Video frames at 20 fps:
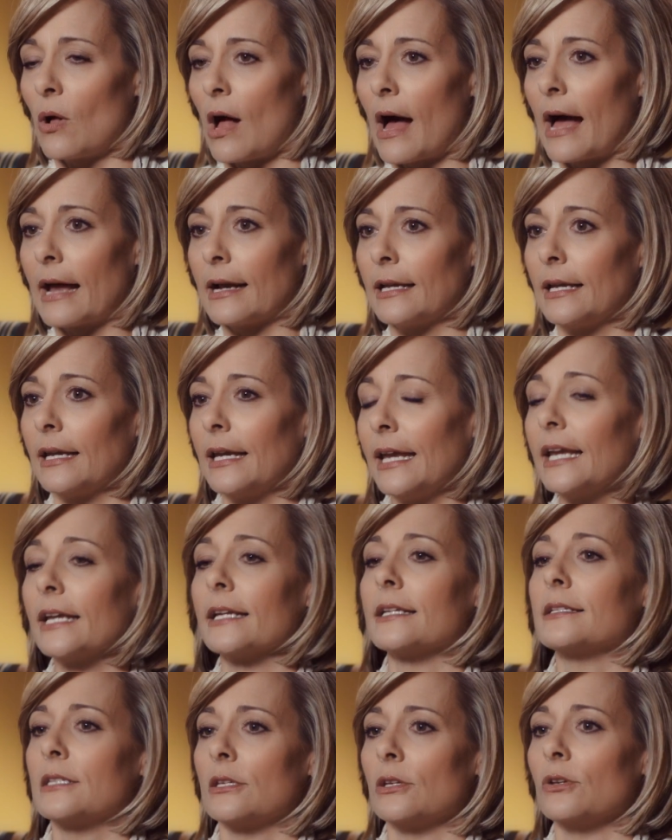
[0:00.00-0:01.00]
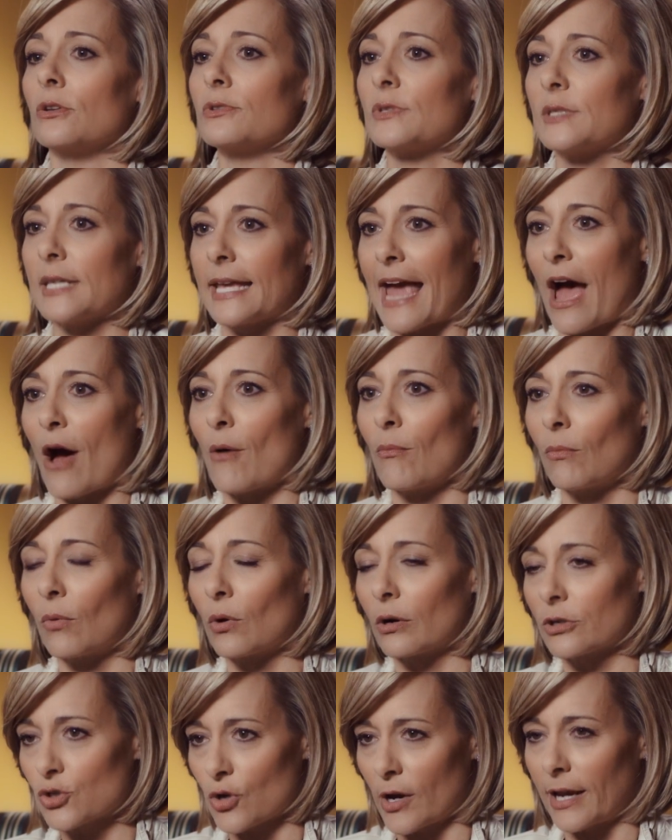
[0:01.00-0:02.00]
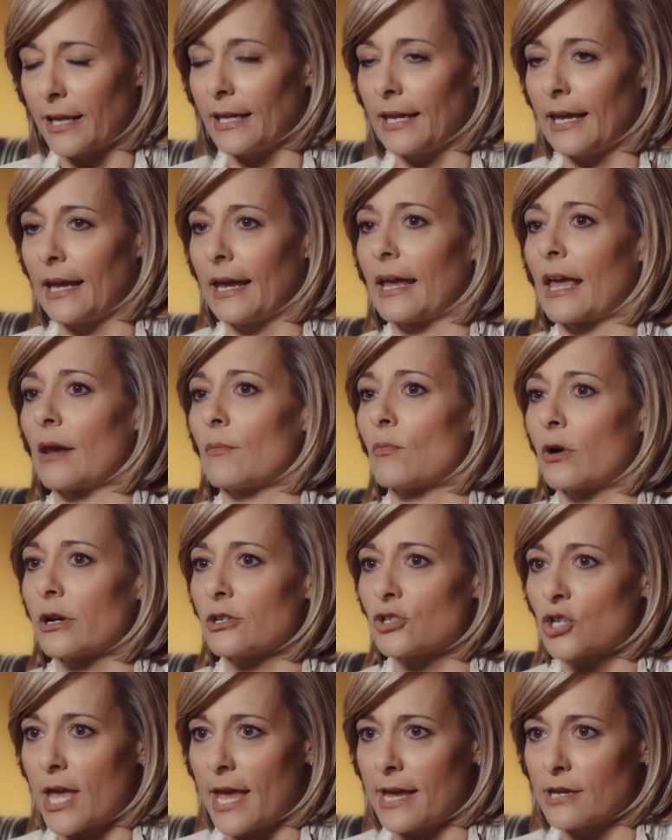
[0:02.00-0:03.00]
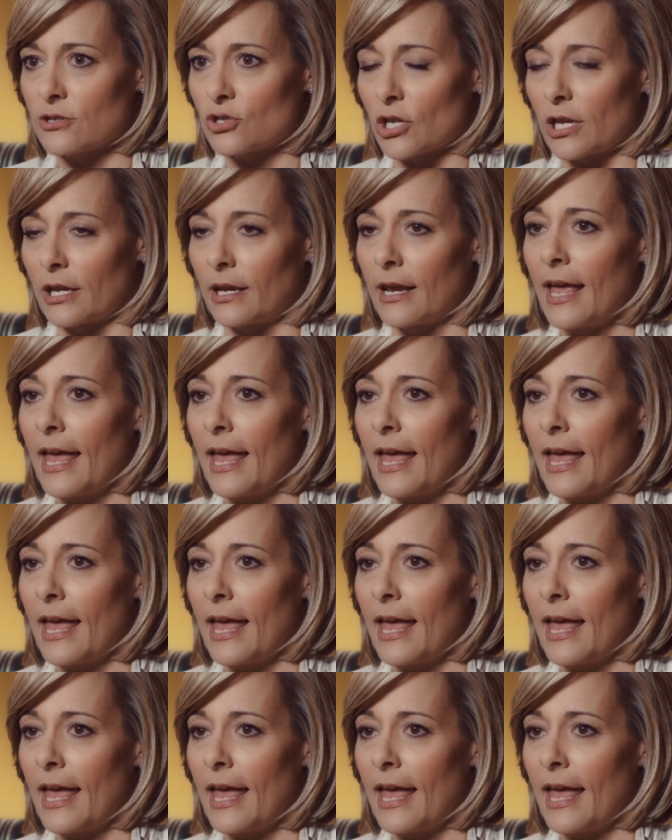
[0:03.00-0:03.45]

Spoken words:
I needed to seek out more training and more education.